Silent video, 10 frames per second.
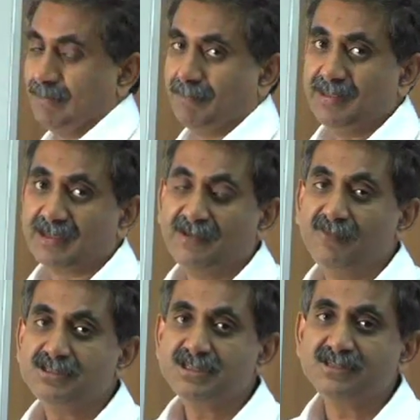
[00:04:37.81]
by the
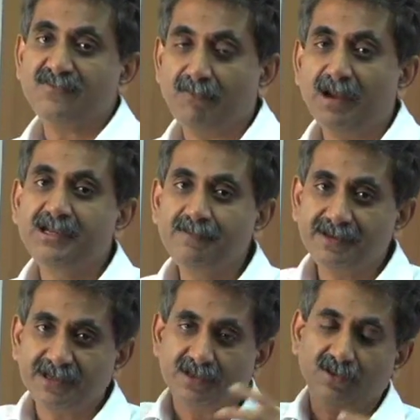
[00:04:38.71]
convergence of multiple
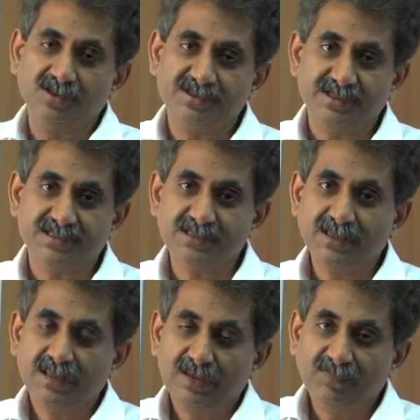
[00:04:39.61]
technologies,
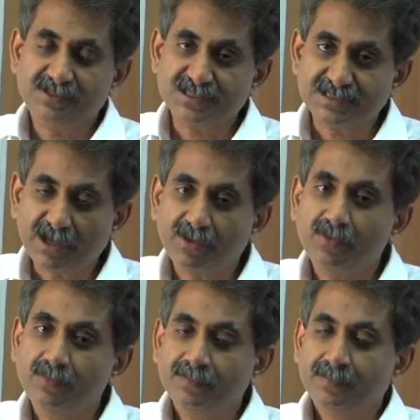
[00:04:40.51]
which is
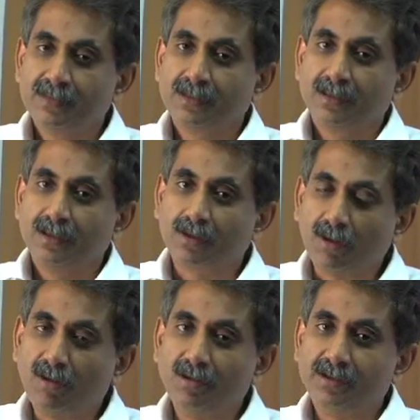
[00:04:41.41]
now
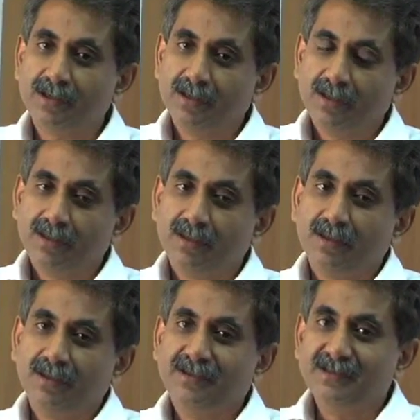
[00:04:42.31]
called,
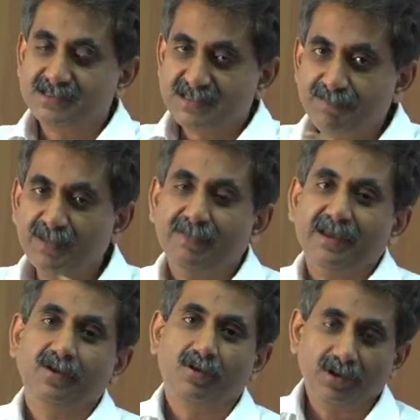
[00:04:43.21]
in a simple
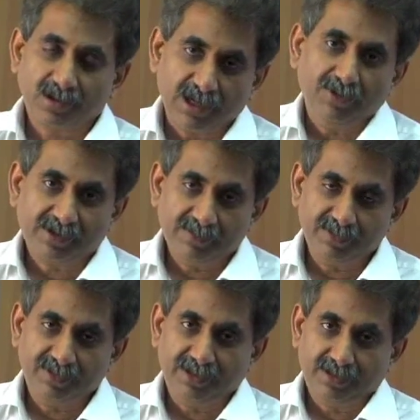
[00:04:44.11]
manner, called cloud
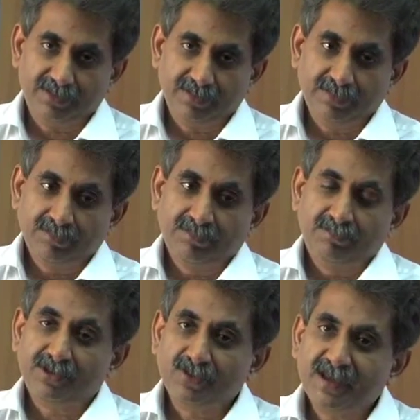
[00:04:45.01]
computing.
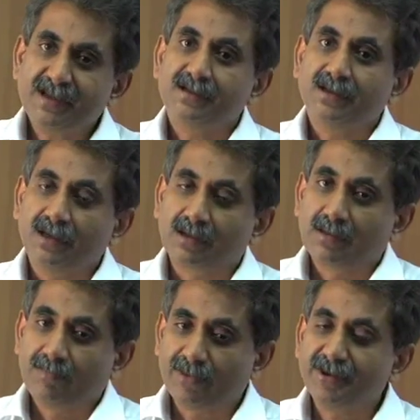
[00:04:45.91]
But to get a
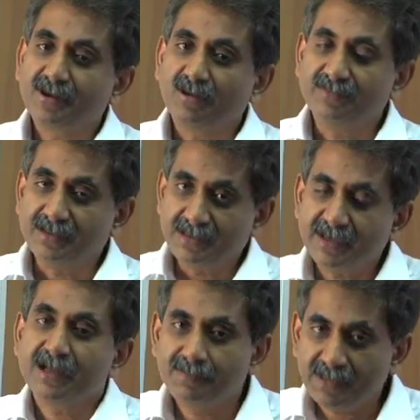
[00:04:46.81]
product of the
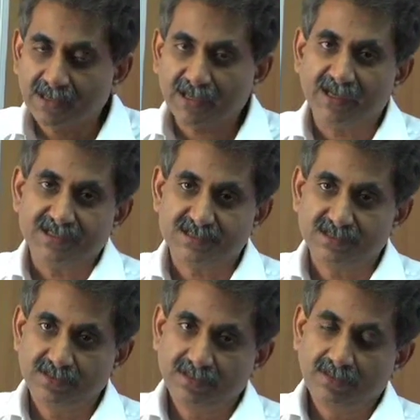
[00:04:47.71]
ERP class,
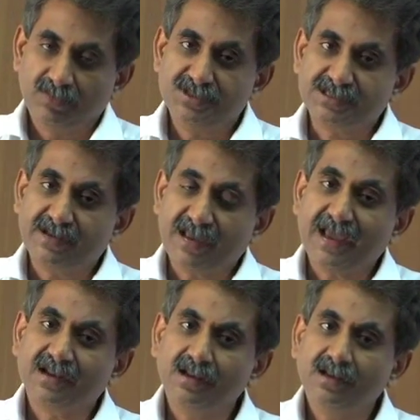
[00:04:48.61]
which can
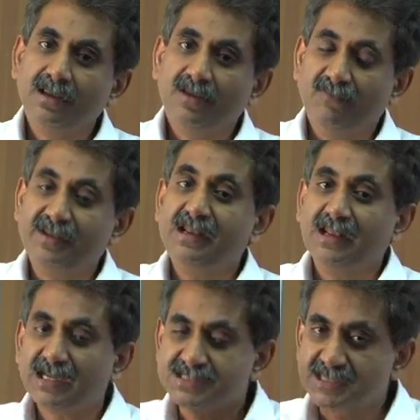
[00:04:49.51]
handle very
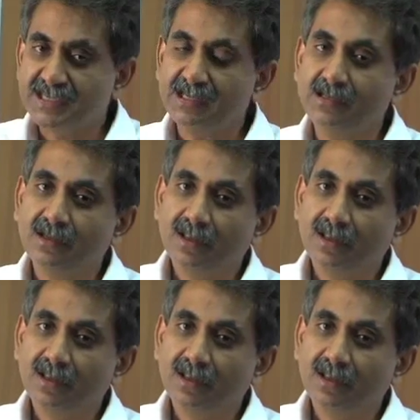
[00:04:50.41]
large scale